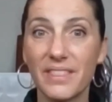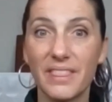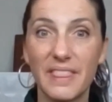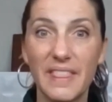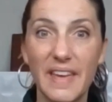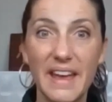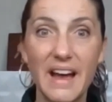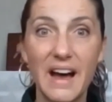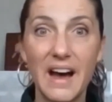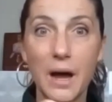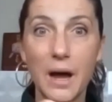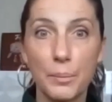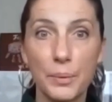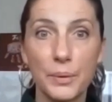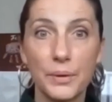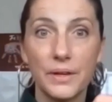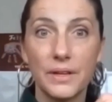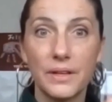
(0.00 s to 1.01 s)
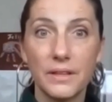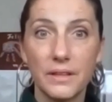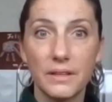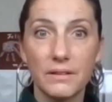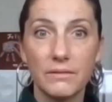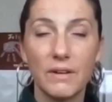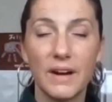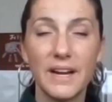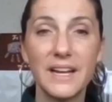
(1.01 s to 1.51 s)
They hop
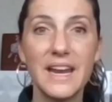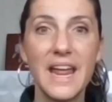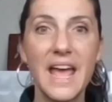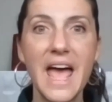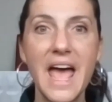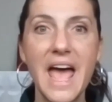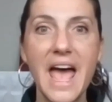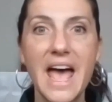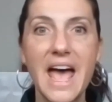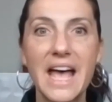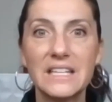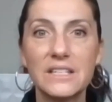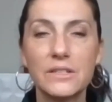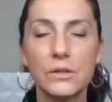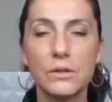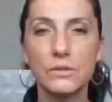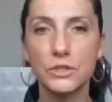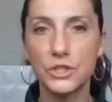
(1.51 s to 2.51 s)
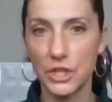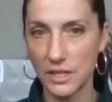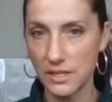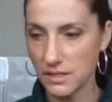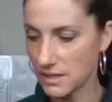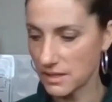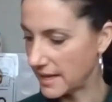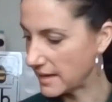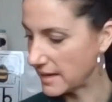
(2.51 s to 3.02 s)
right? And
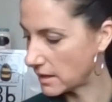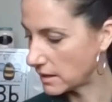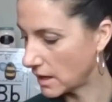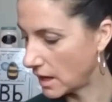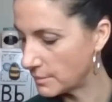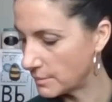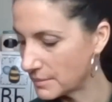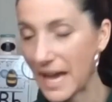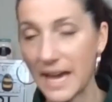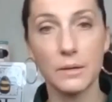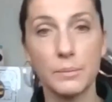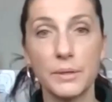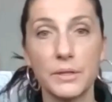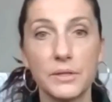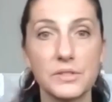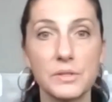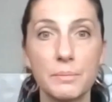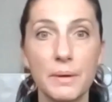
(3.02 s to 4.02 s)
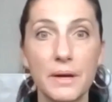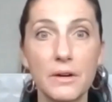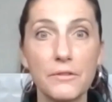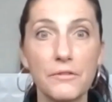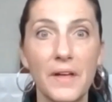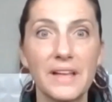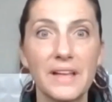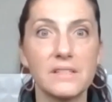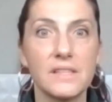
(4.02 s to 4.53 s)
just like um, caterpillars and
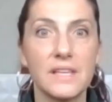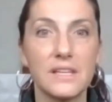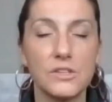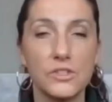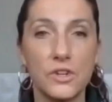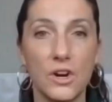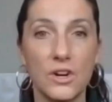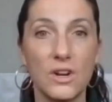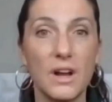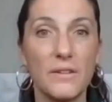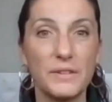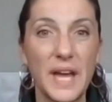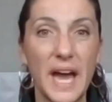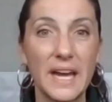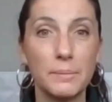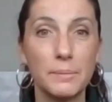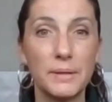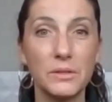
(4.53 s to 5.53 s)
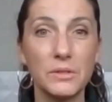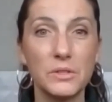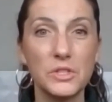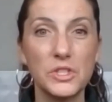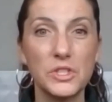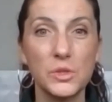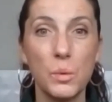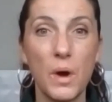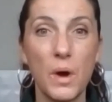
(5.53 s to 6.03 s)
butterflies, they start off. Caterpillars
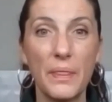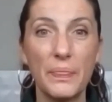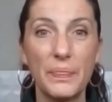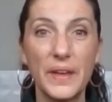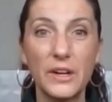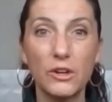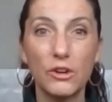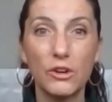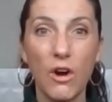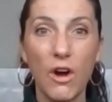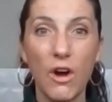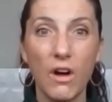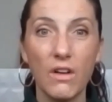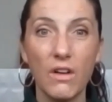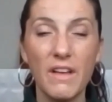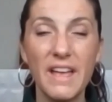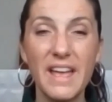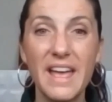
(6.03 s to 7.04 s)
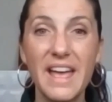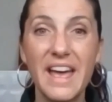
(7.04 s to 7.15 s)
do what? They crawl.